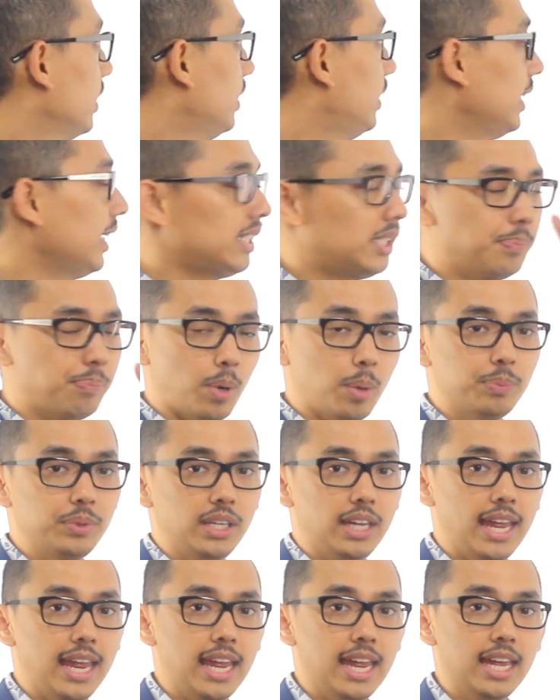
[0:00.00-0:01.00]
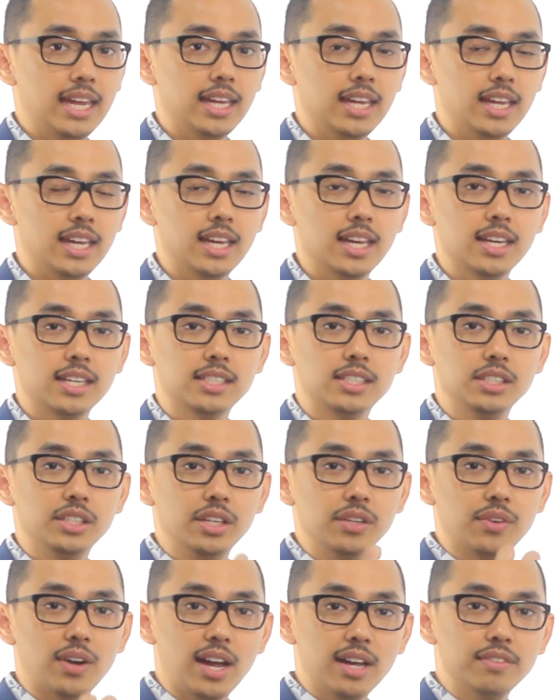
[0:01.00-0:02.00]
this property A is
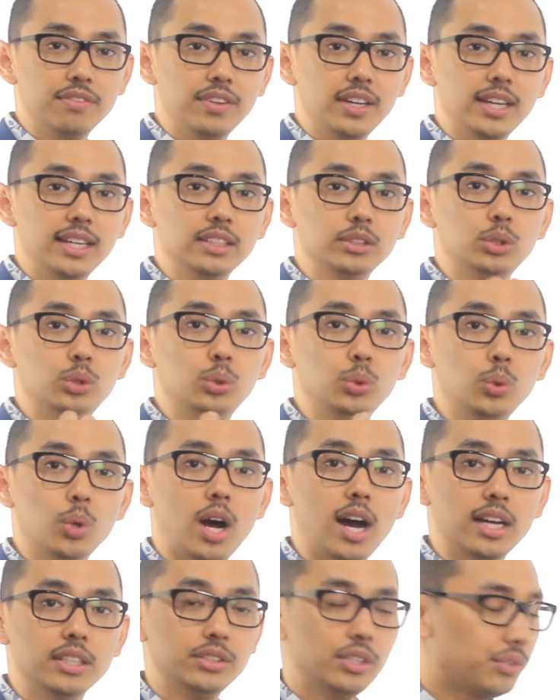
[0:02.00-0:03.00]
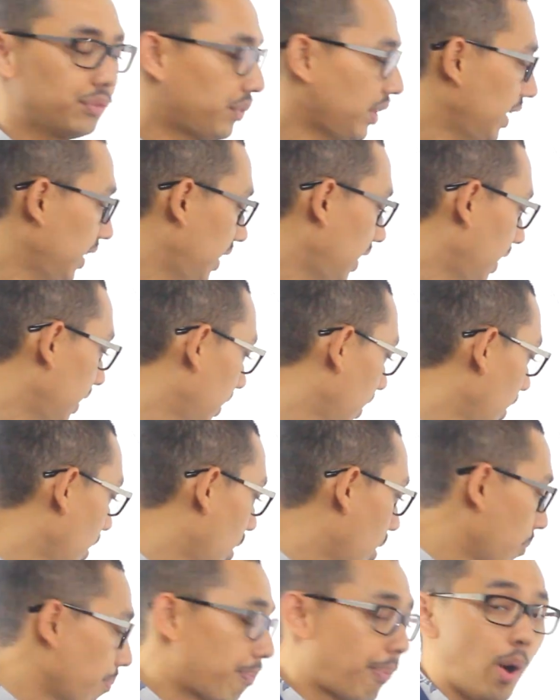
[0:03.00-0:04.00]
deriving 200 ringgit
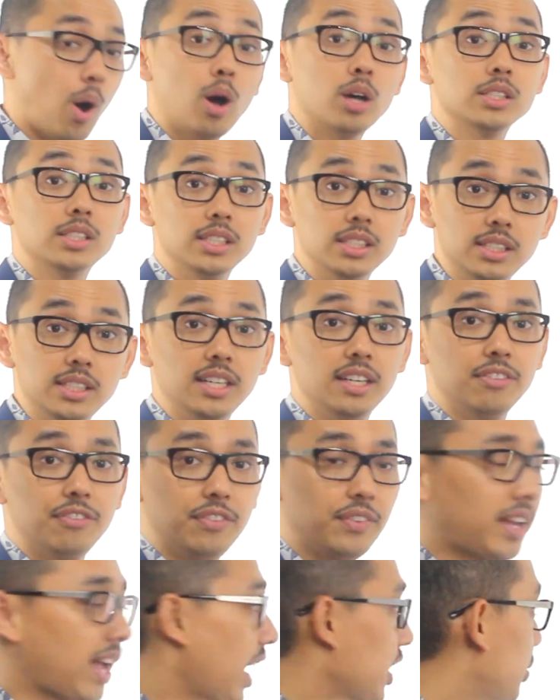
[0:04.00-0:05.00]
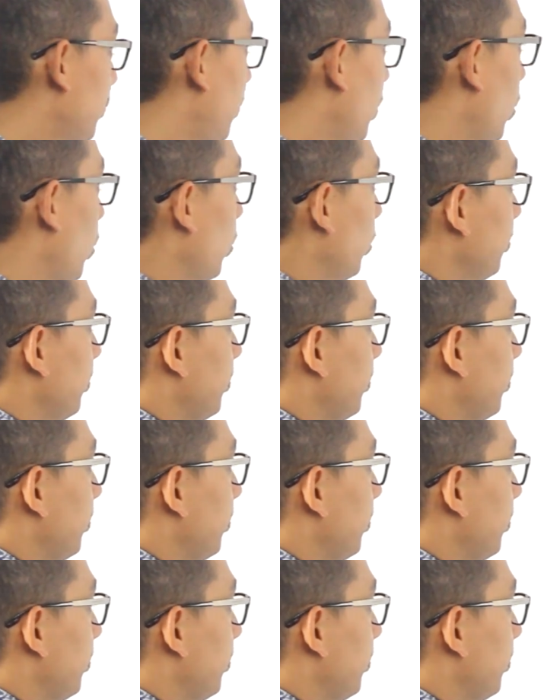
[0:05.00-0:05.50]
positive cash flow.